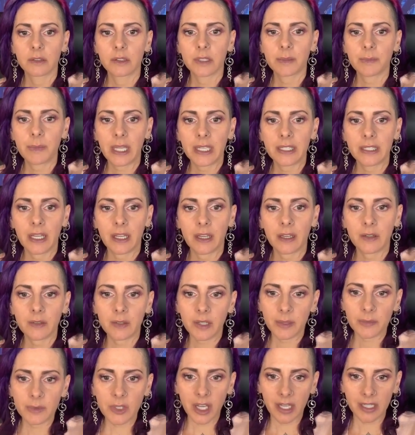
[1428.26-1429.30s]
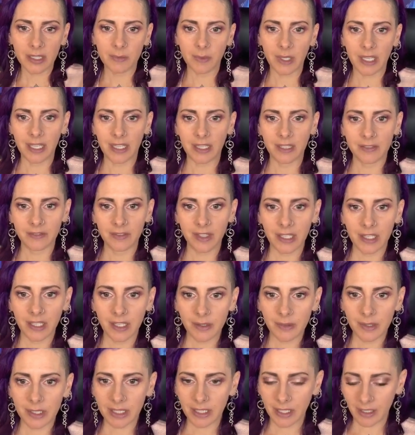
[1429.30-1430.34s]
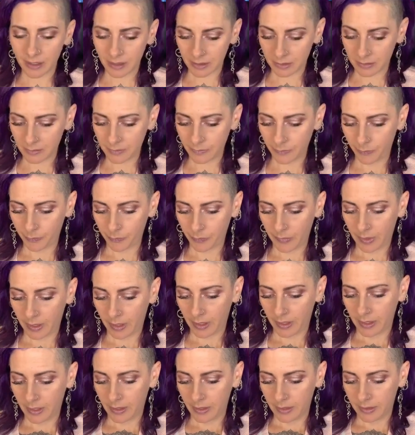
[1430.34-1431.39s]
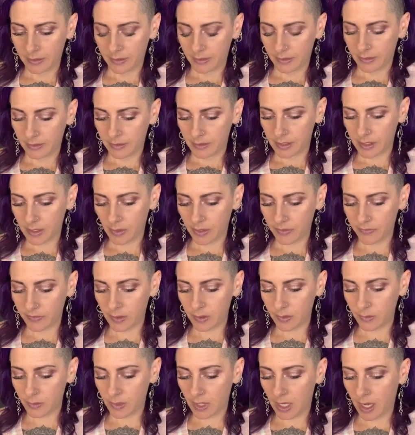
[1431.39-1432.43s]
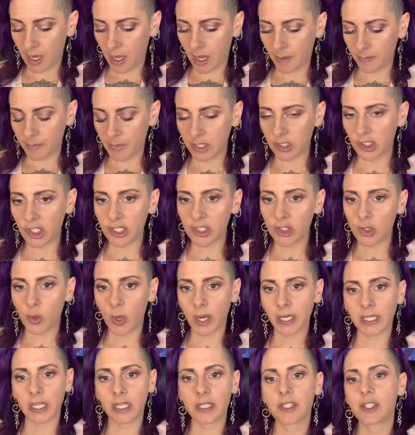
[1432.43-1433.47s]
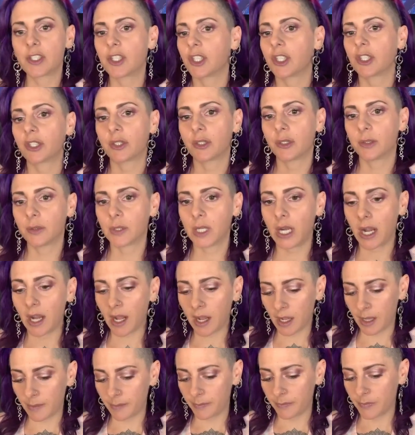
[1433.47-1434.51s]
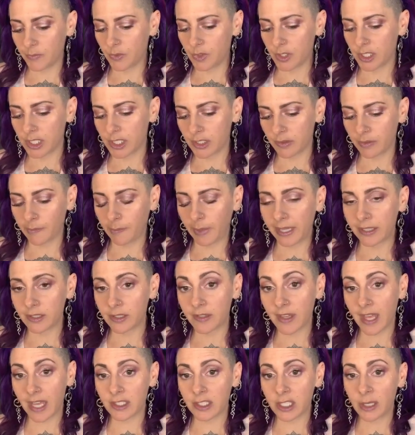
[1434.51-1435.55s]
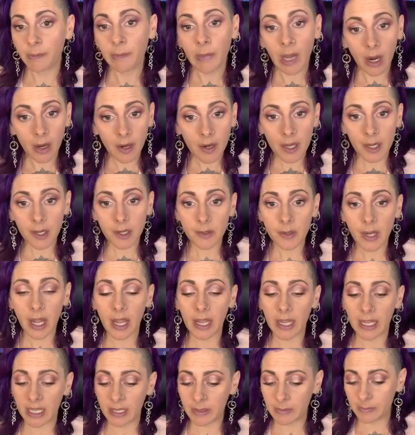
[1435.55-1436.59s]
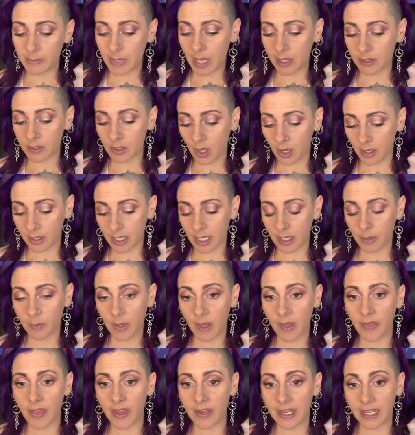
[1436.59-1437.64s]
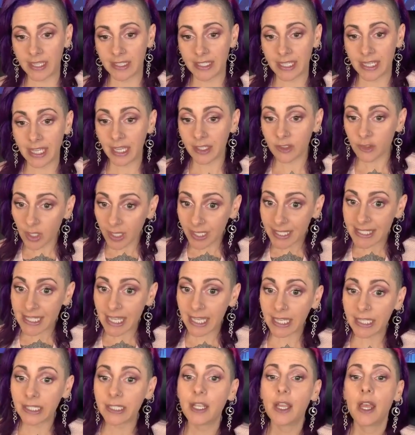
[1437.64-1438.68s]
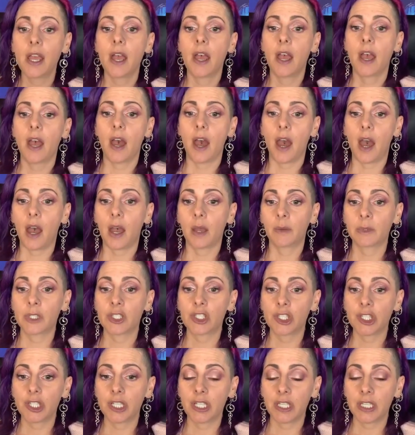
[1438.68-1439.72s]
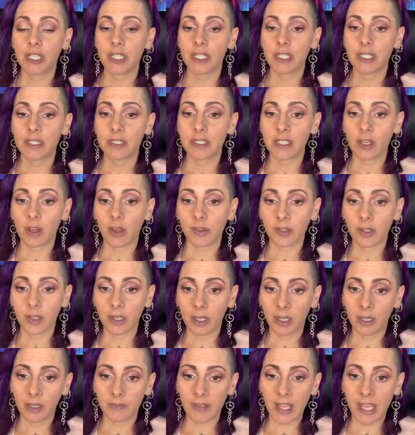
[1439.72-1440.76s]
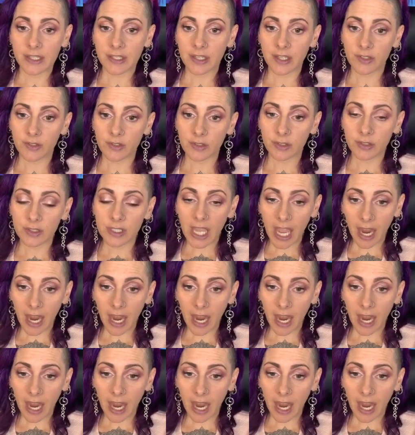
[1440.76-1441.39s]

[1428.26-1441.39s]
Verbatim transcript: Come on now, I'm trying to wave. Hello, hello. So if you um, just joined us too, um, just a reminder that tomorrow I am talking with Nancy Hendrickson um, she is the author of Ancestral